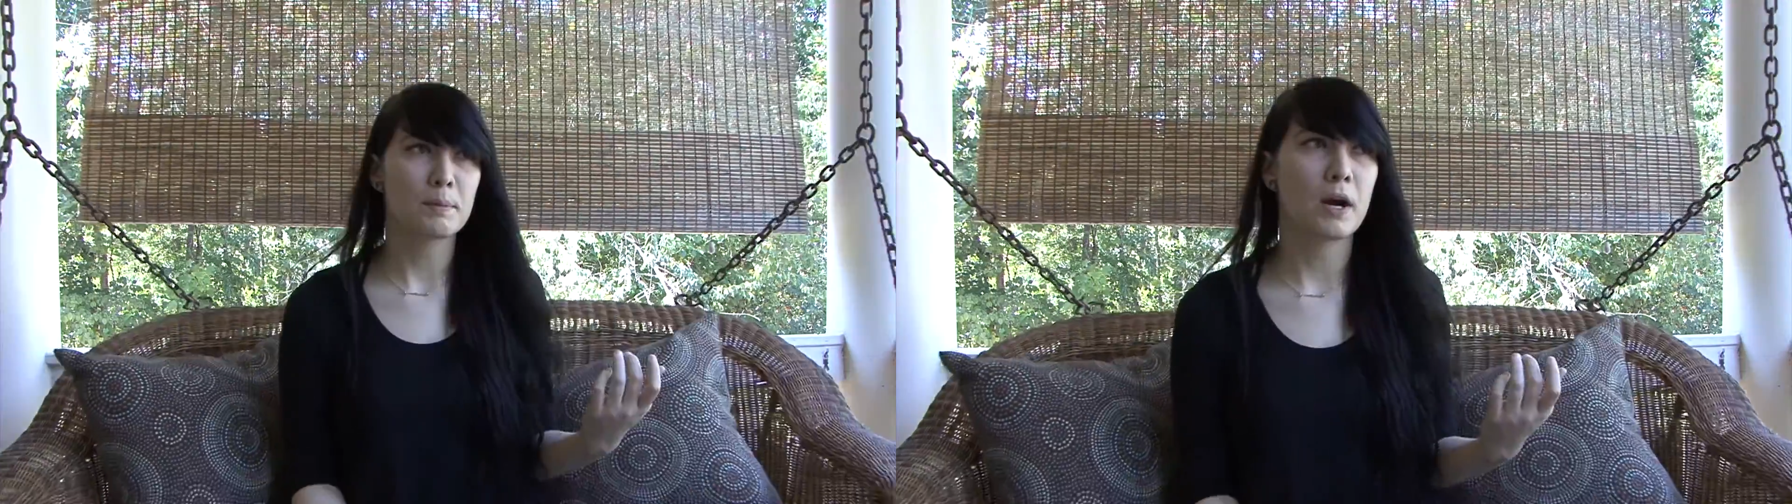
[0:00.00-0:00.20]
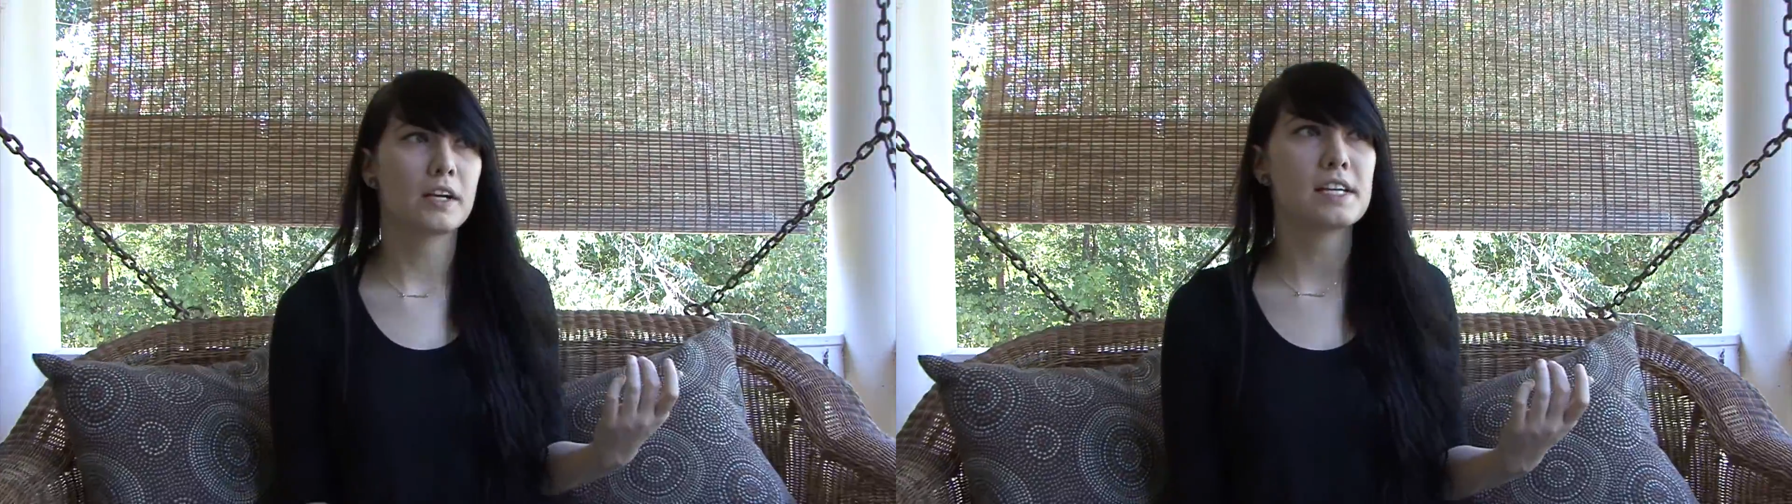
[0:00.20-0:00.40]

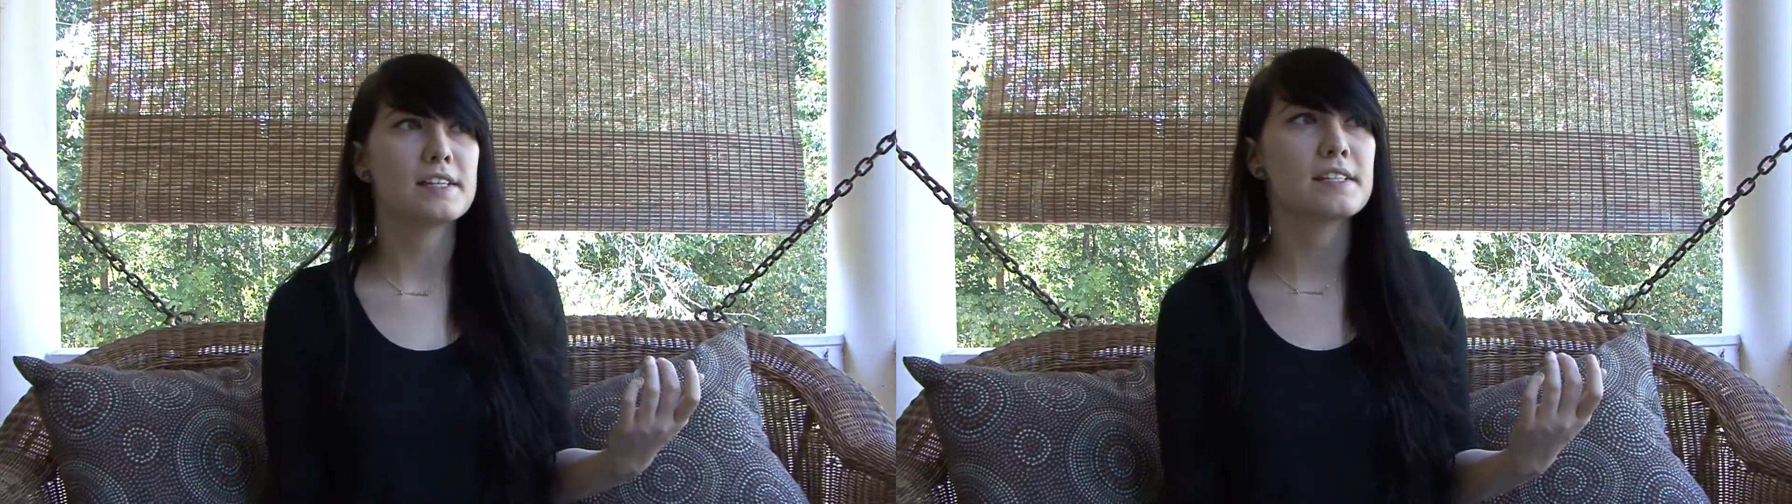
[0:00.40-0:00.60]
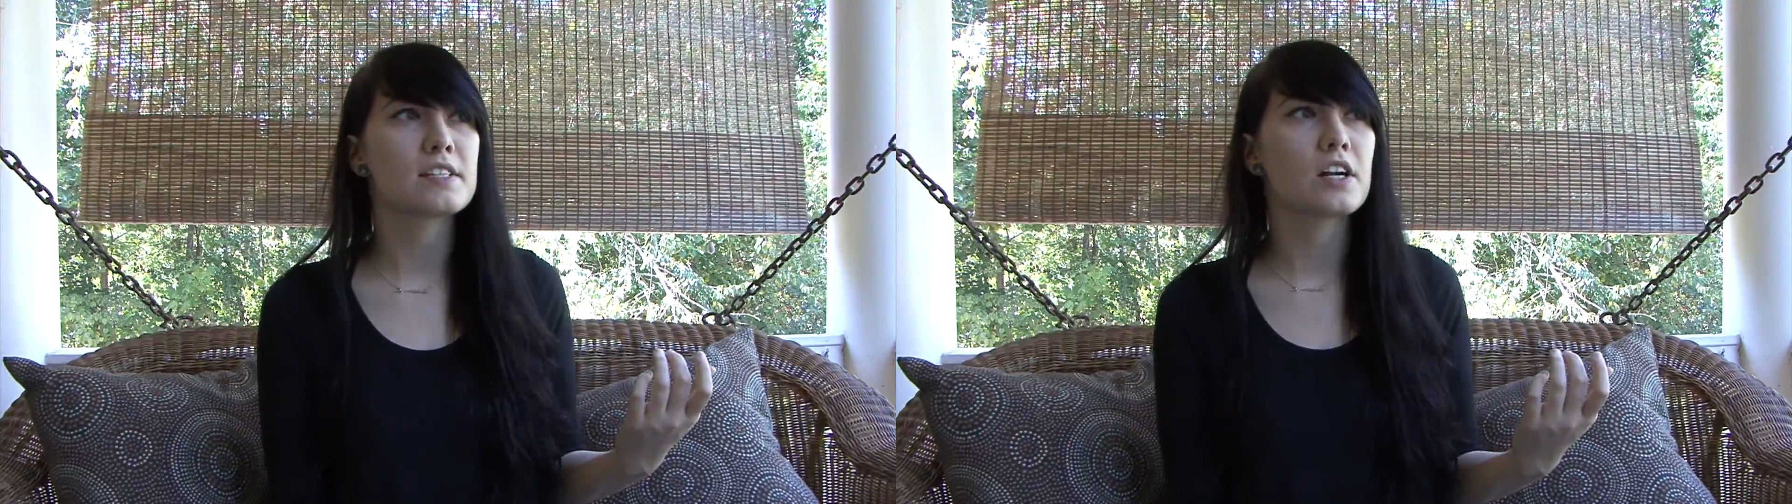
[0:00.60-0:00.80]

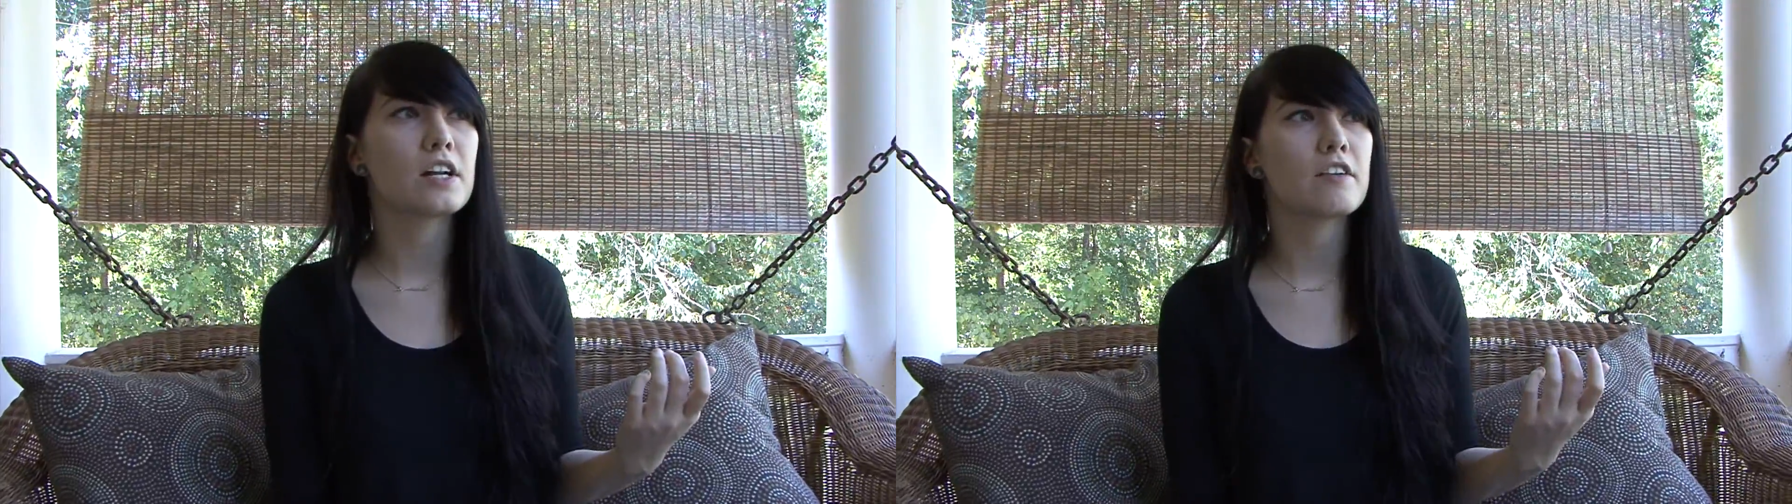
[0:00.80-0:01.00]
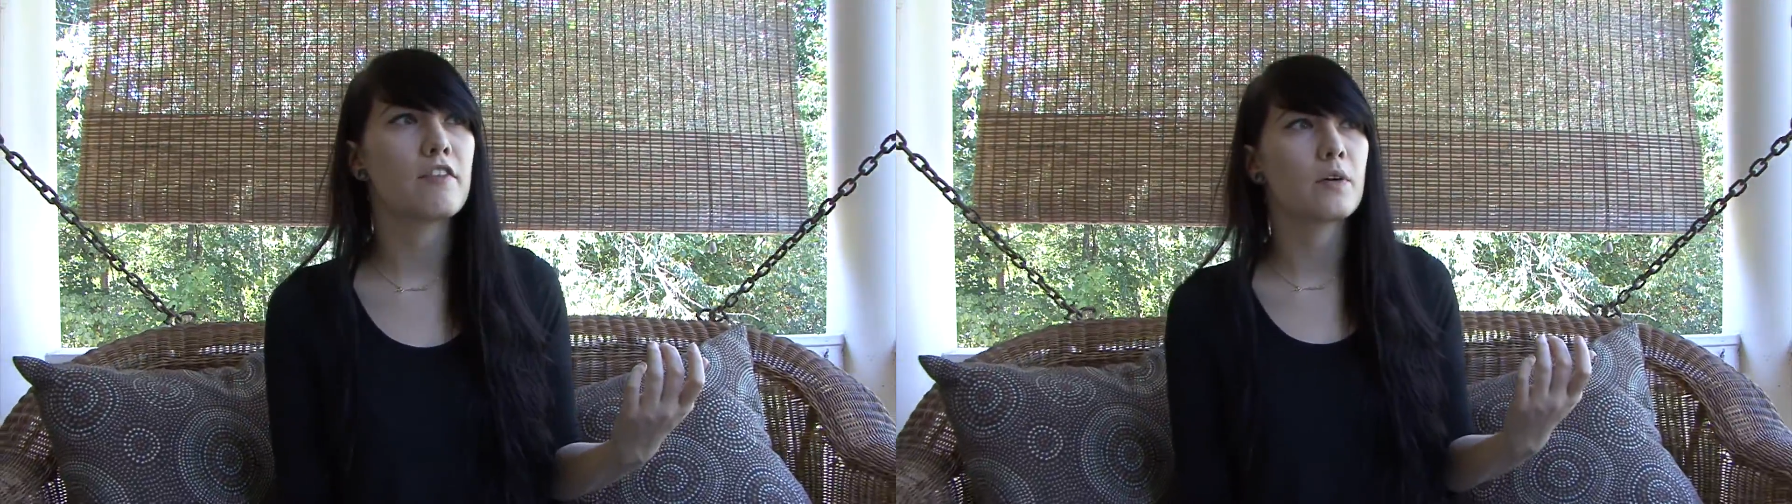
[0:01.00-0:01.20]
Parties
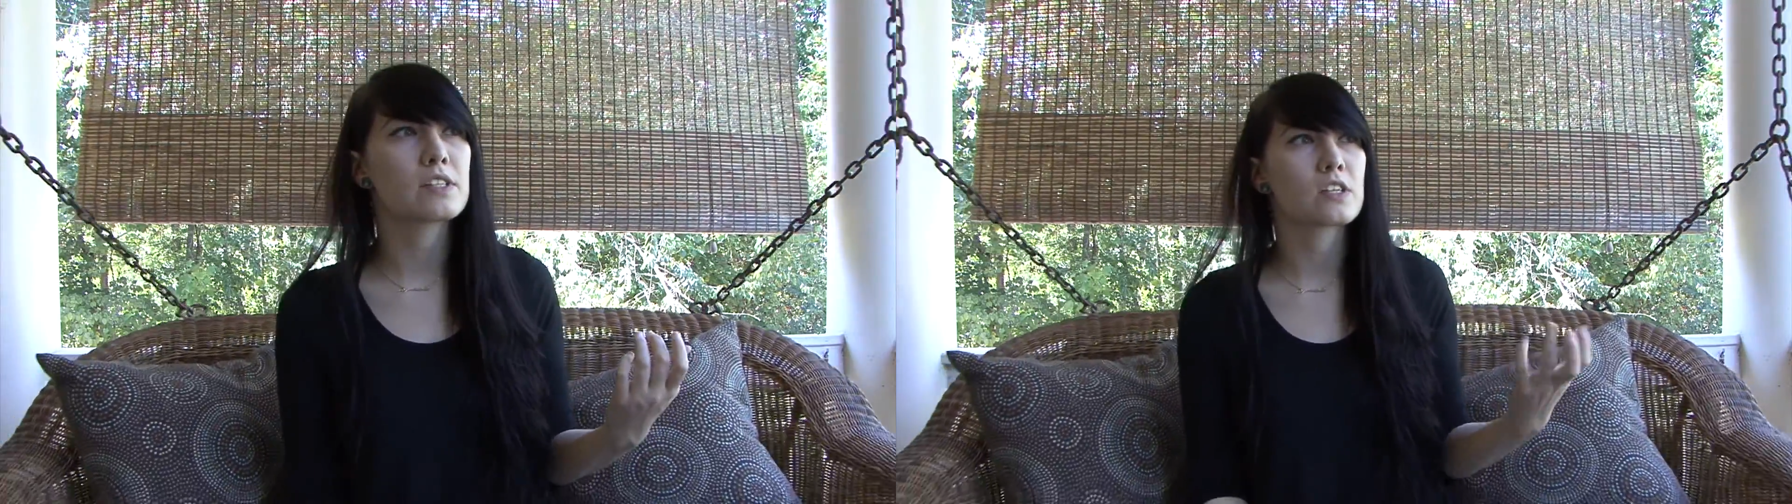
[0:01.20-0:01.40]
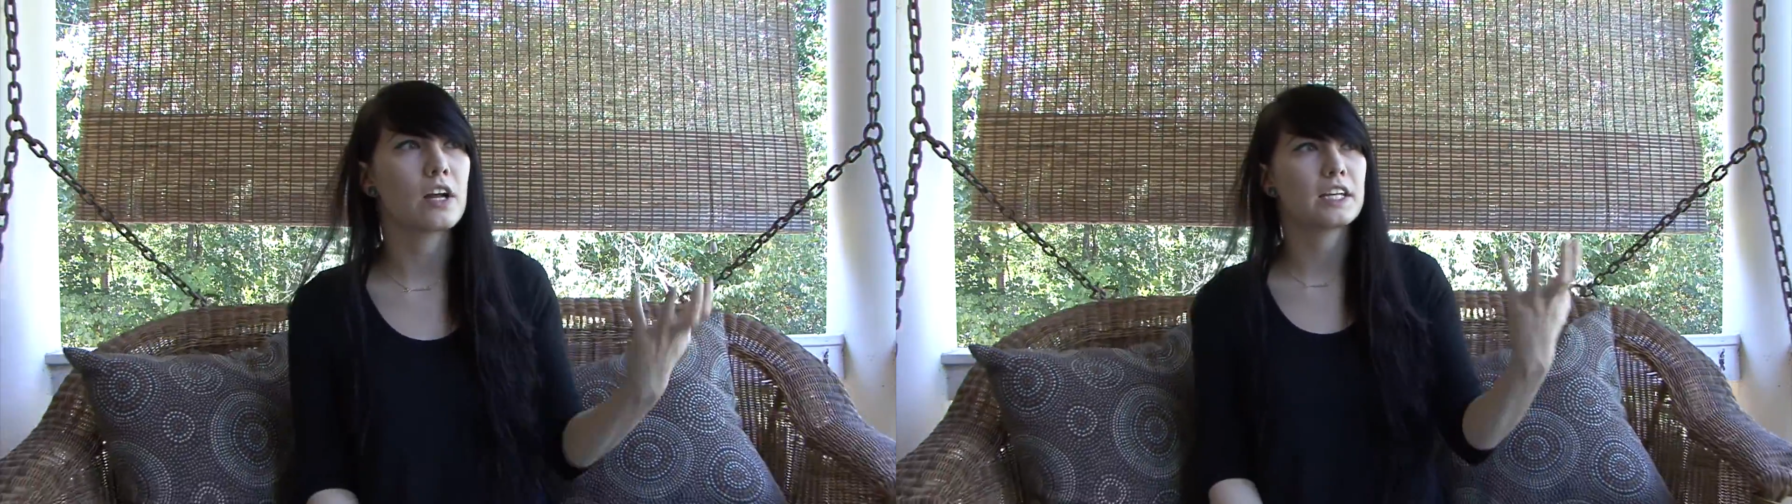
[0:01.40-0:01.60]
started to
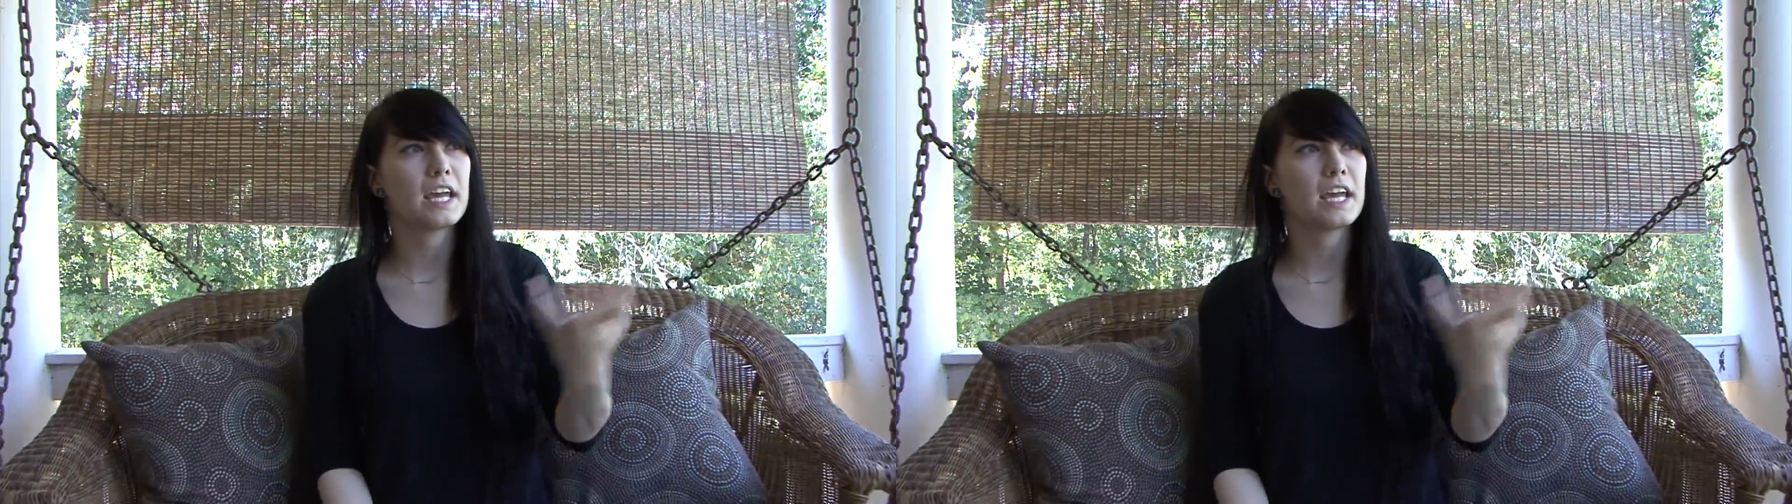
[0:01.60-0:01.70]
focus on